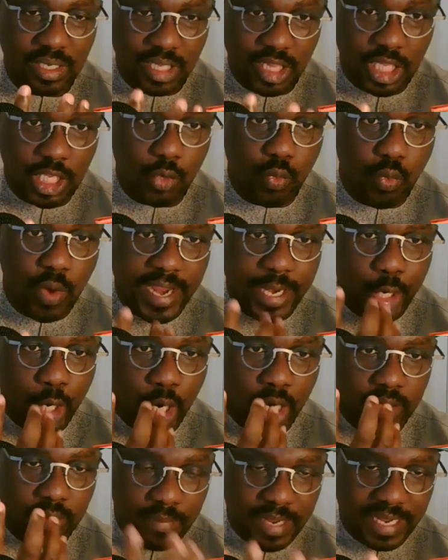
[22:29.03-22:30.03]
the way
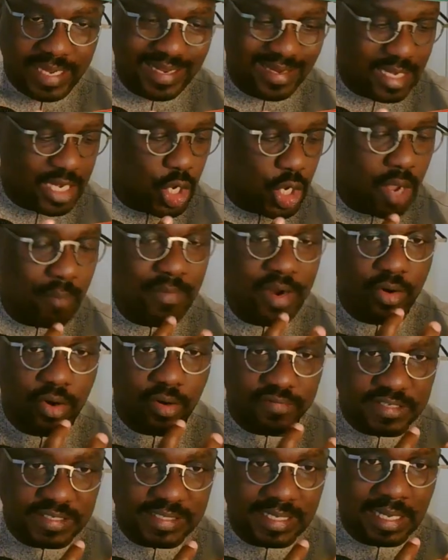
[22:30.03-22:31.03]
God made it, the number
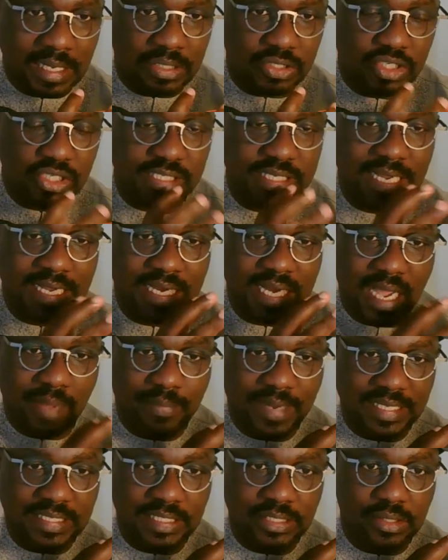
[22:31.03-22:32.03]
of cells in that
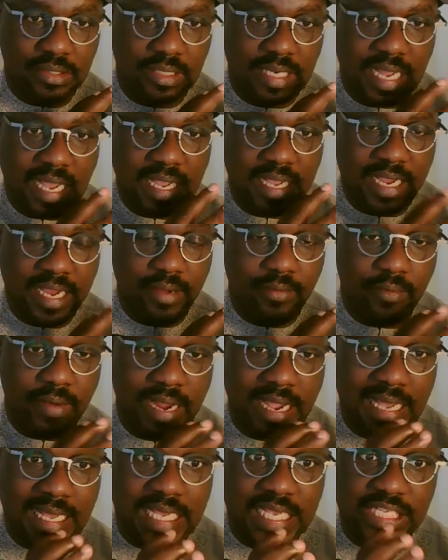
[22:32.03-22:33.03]
particular
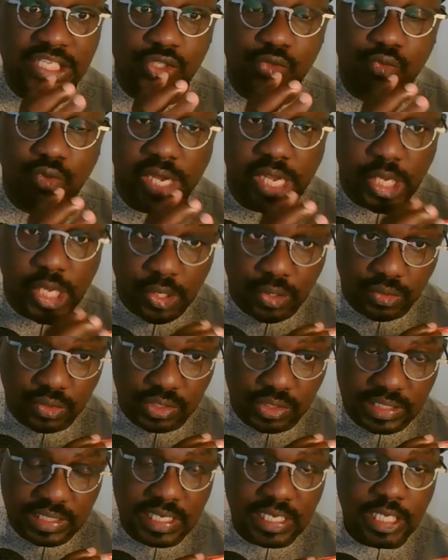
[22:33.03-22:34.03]
area is
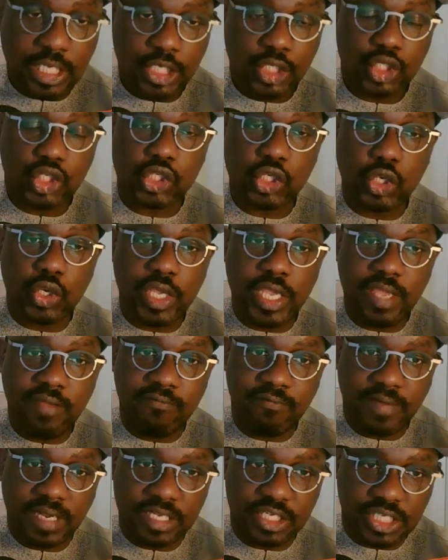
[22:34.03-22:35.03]
reduced. So
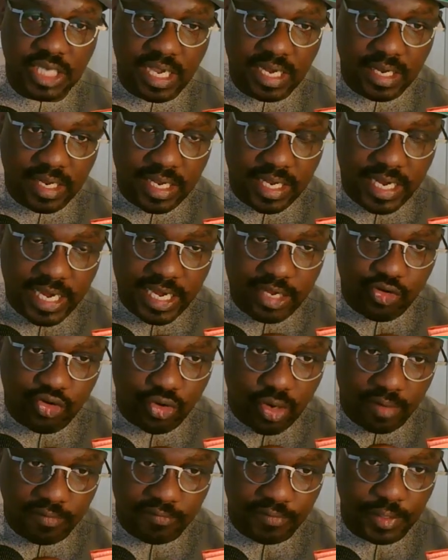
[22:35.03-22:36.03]
in vagina
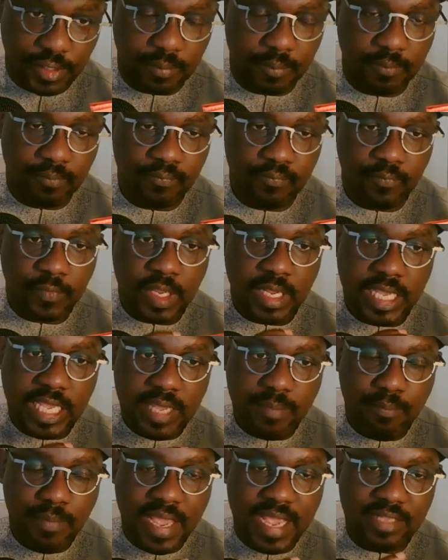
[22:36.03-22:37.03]
atrophy,
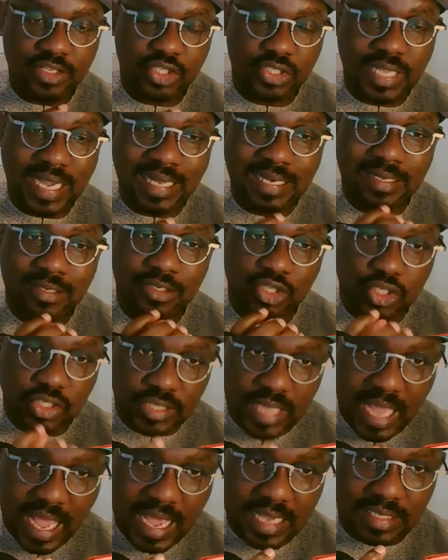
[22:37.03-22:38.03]
it means that the
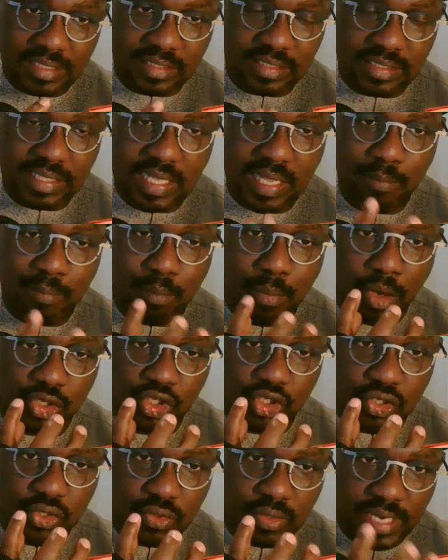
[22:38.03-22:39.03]
size, the
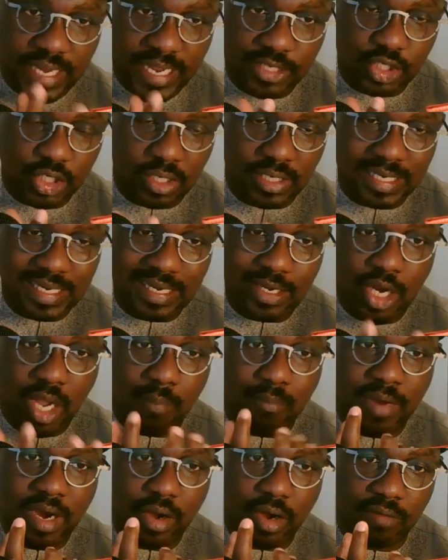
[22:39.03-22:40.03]
musculature, the
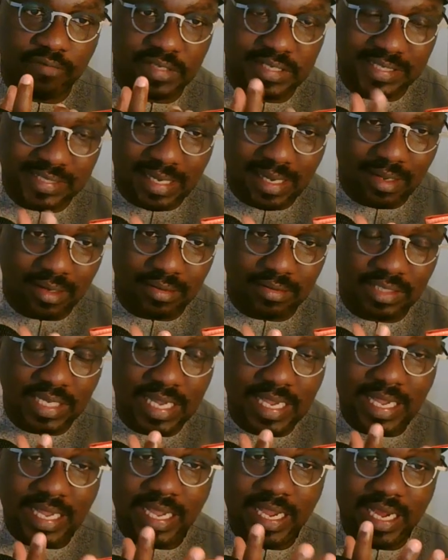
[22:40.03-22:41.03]
number of cells
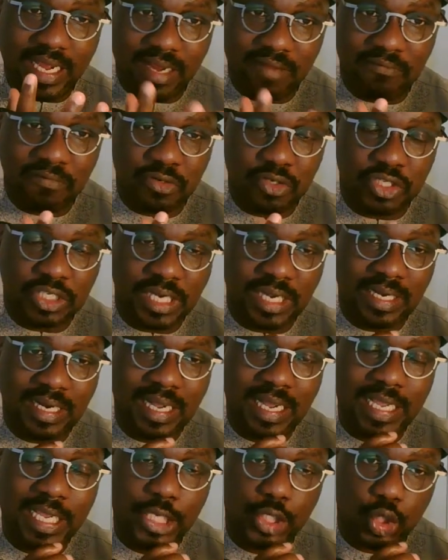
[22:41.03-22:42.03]
in the
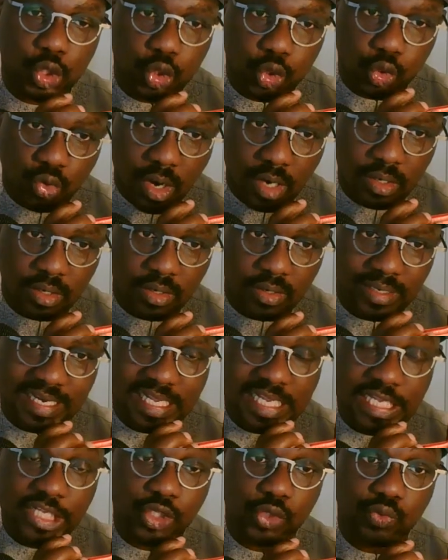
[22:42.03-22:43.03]
vagina is shrunken,
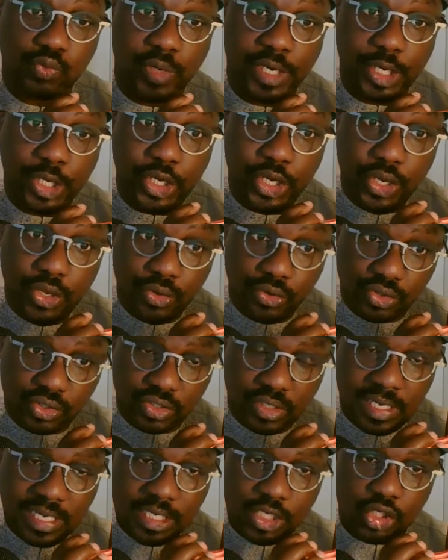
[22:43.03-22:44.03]
is
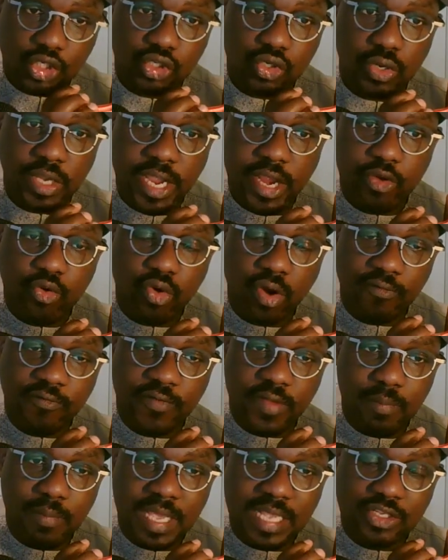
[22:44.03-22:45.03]
reduced. So
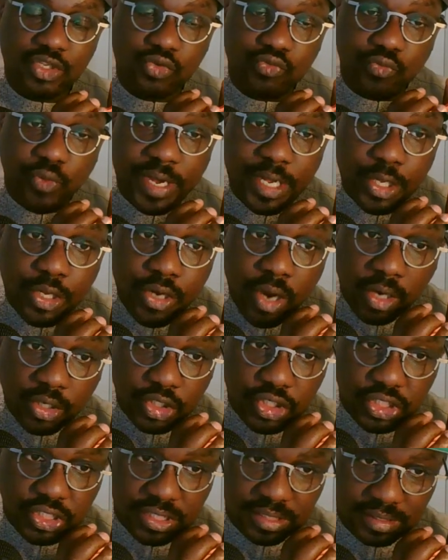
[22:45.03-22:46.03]
atrophy means
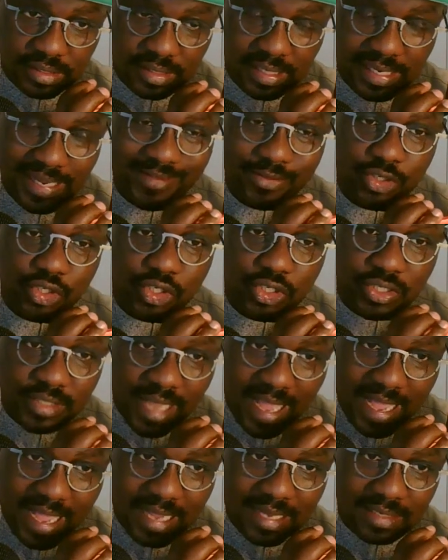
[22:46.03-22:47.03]
reduction in
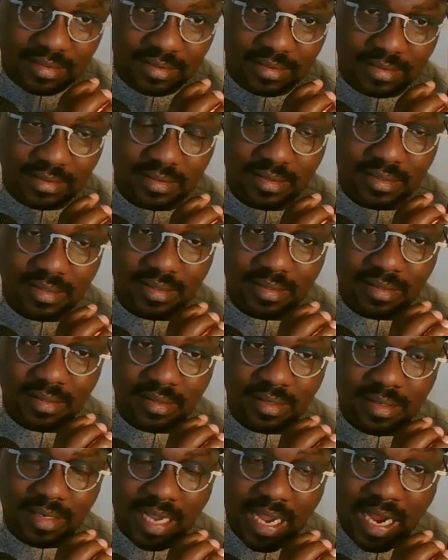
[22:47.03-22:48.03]
size.
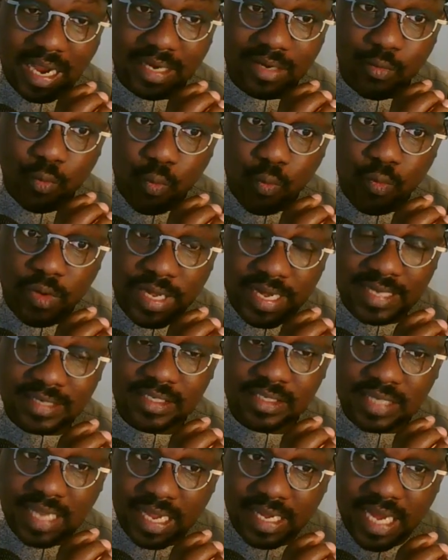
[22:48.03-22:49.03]
And
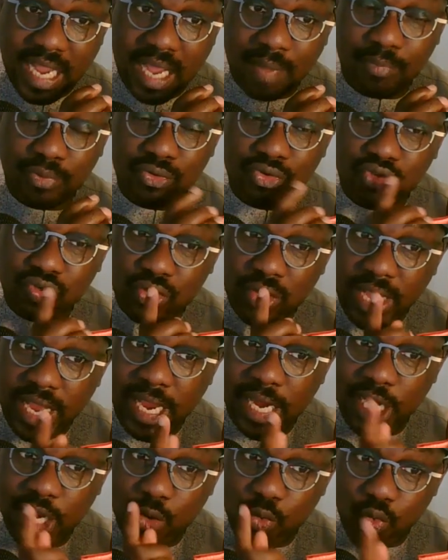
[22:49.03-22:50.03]
this can happen to
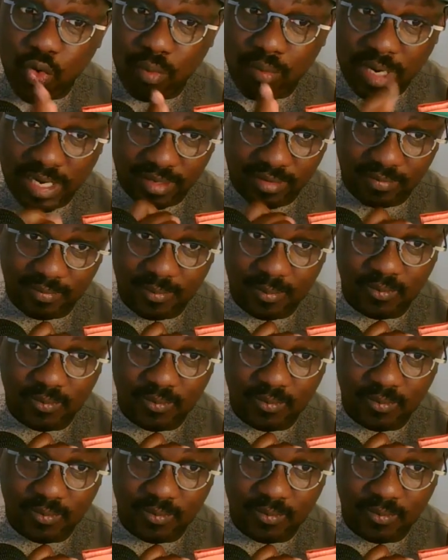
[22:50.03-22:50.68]
any woman